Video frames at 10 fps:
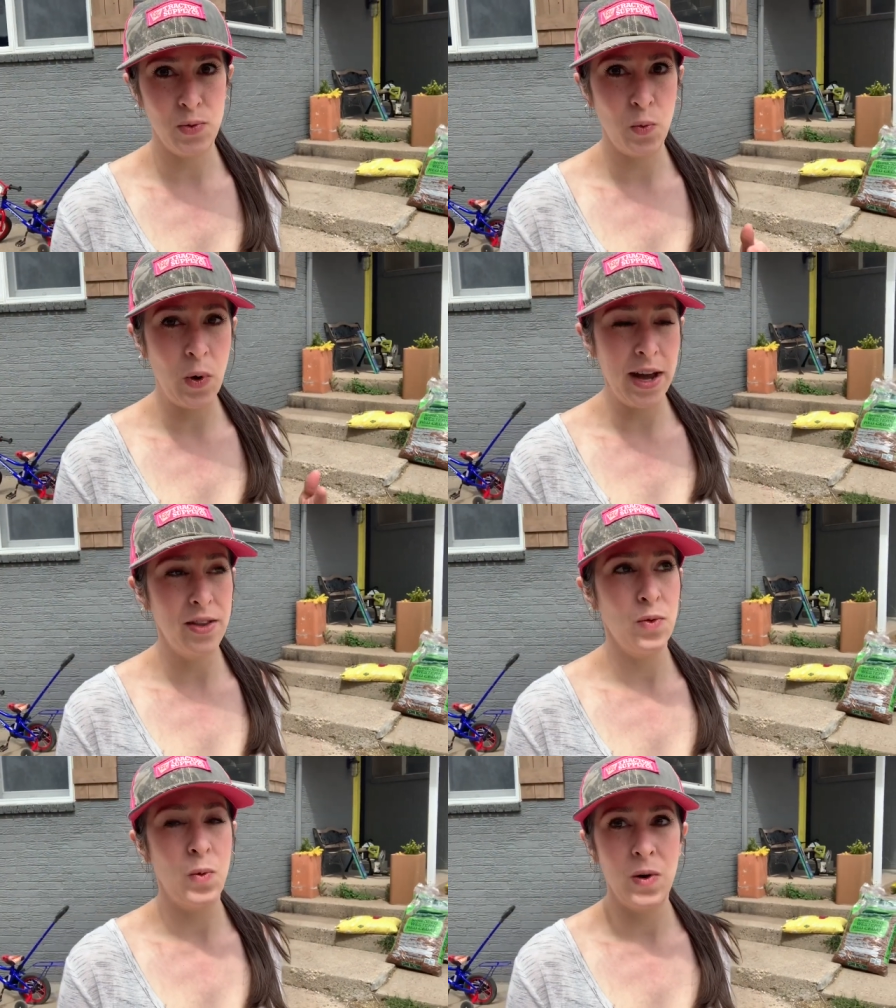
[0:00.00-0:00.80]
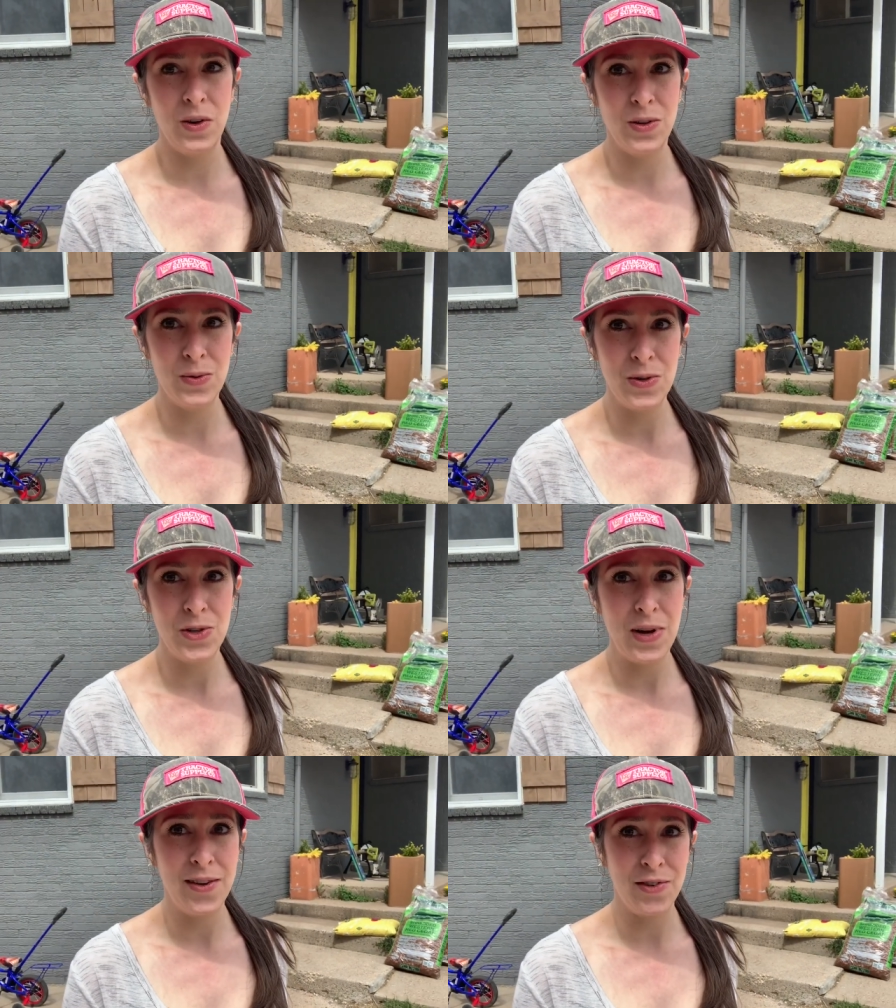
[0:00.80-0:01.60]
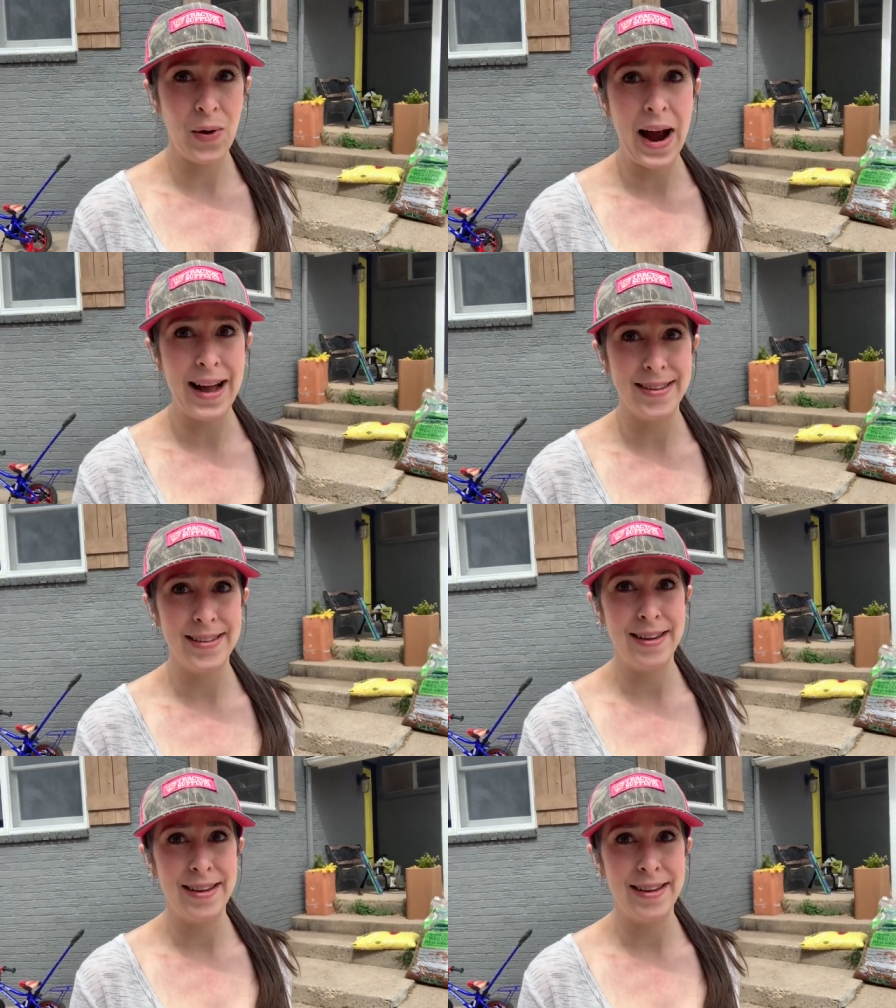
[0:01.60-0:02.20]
why in the world would you have grass